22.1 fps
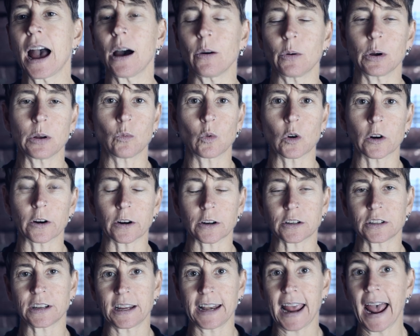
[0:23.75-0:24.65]
how it
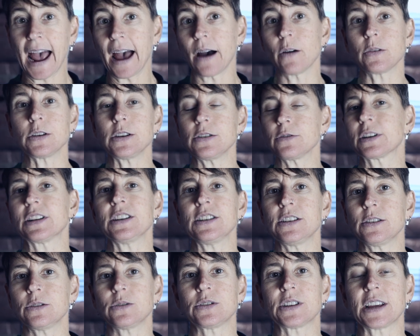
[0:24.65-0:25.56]
works and how you
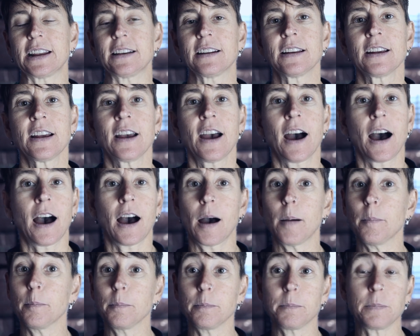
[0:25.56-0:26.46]
can use it
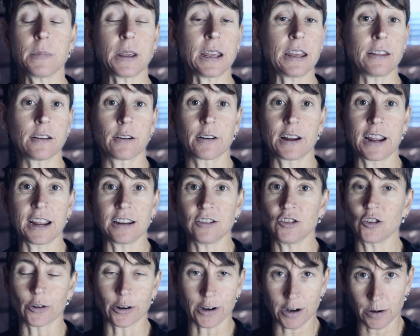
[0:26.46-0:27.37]
either
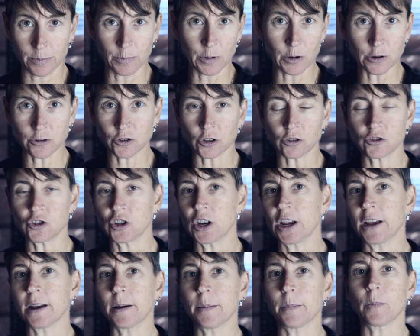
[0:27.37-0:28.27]
in your commercial
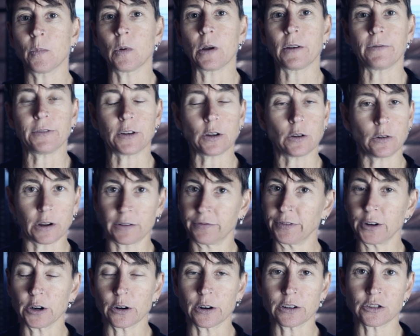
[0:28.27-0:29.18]
gym, if
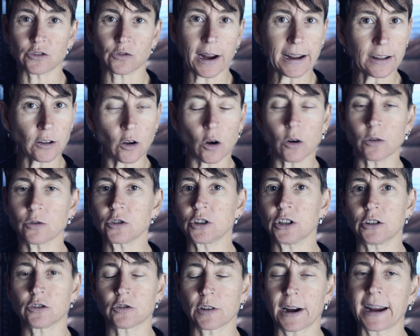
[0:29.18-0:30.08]
you're a strength
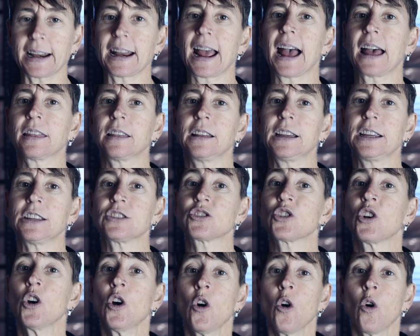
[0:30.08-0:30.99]
coach and you train
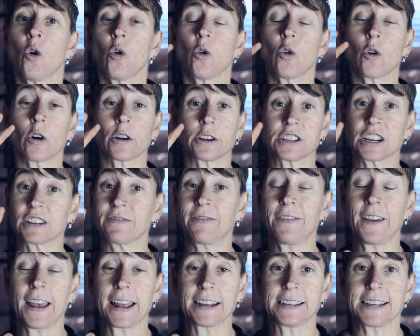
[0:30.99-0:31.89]
athletes, or it's a
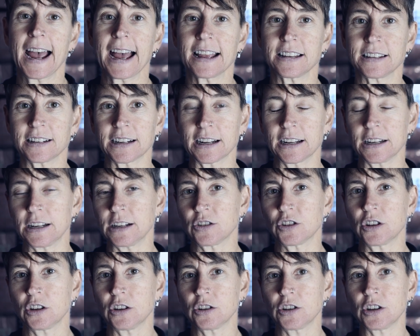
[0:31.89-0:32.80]
fantastic
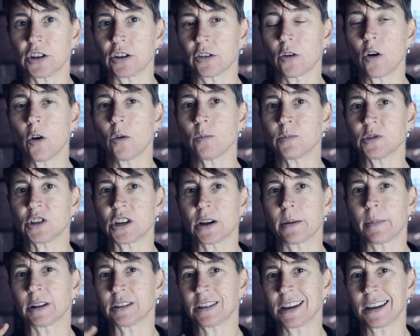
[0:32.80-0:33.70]
addition to your home
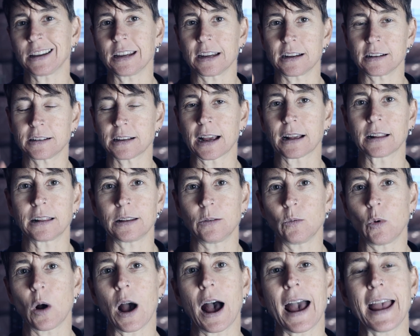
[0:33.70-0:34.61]
gym. I'll tell you
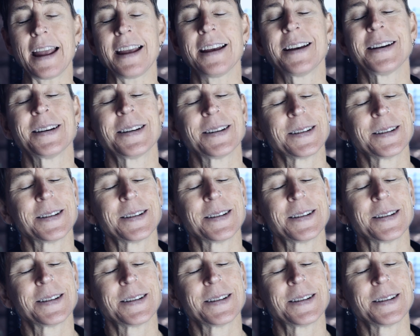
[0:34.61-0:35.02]
exactly why.